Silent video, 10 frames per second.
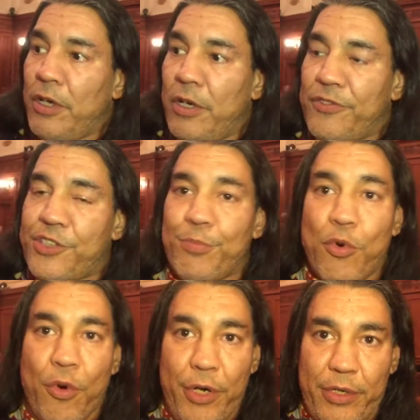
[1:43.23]
of
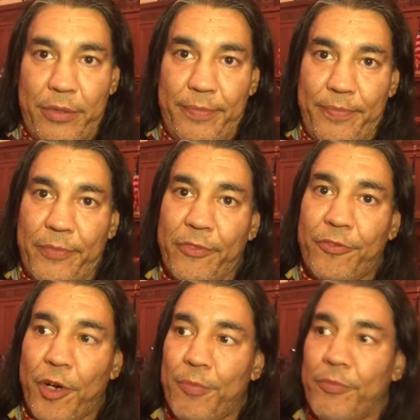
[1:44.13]
support
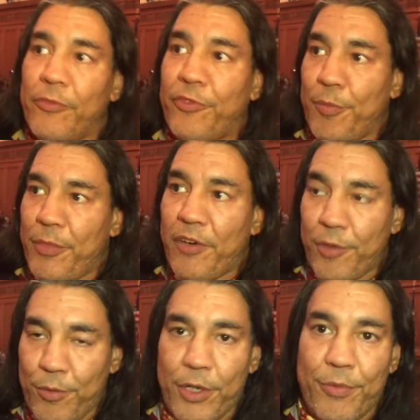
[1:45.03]
from from
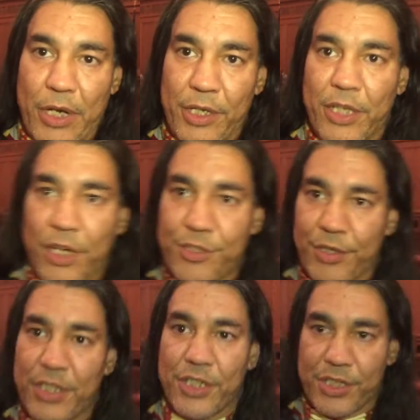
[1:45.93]
everyone around the
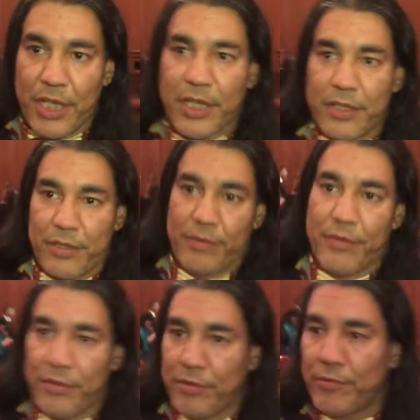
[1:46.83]
country, just like
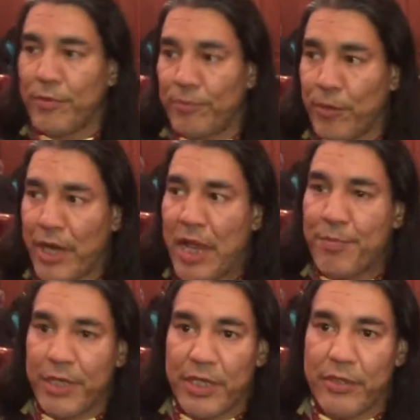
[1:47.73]
what
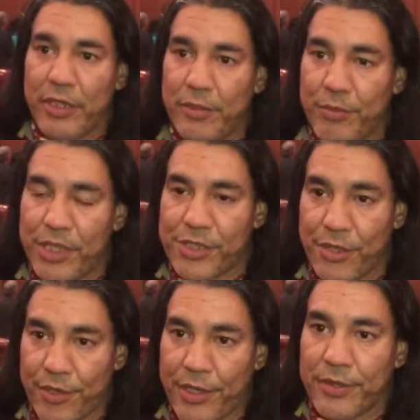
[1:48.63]
happened in in
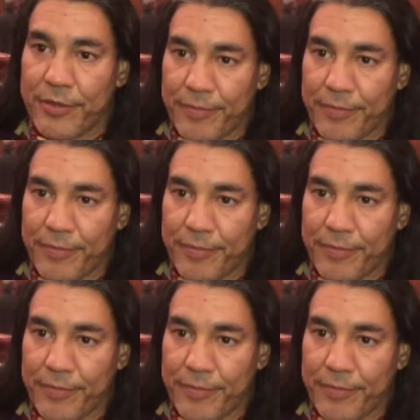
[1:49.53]
Minnesota.